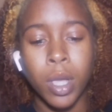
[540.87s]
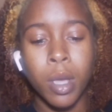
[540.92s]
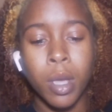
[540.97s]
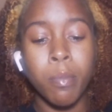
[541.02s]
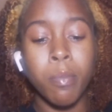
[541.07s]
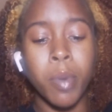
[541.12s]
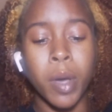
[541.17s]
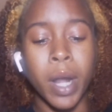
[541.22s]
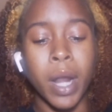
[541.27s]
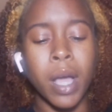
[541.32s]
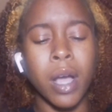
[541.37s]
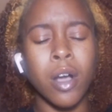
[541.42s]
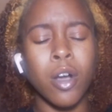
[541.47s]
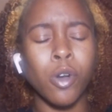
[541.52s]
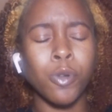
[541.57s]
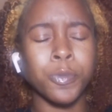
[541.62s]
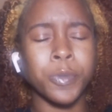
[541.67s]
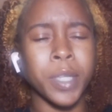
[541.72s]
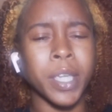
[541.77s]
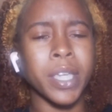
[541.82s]
But I
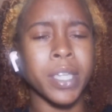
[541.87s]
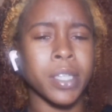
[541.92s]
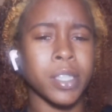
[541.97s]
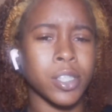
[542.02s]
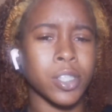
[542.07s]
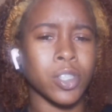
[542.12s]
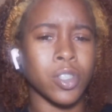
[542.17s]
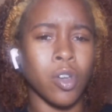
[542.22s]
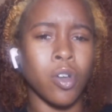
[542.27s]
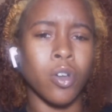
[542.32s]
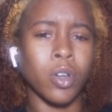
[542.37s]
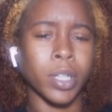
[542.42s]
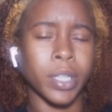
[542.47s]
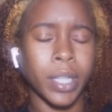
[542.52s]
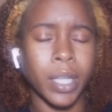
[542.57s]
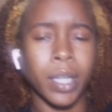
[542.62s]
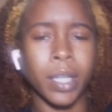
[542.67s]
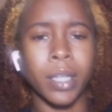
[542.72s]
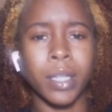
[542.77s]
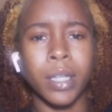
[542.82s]
hope that he saw
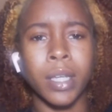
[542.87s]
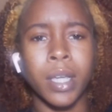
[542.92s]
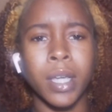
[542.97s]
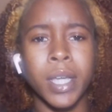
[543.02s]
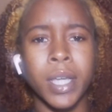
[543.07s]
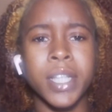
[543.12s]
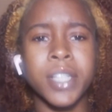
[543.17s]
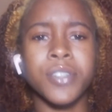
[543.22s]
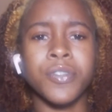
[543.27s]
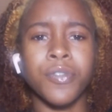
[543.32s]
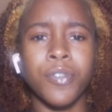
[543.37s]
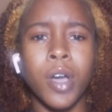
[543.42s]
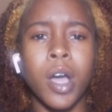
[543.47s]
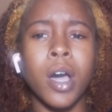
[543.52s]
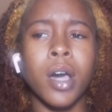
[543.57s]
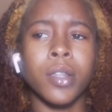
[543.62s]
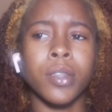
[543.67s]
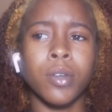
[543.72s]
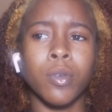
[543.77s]
that his father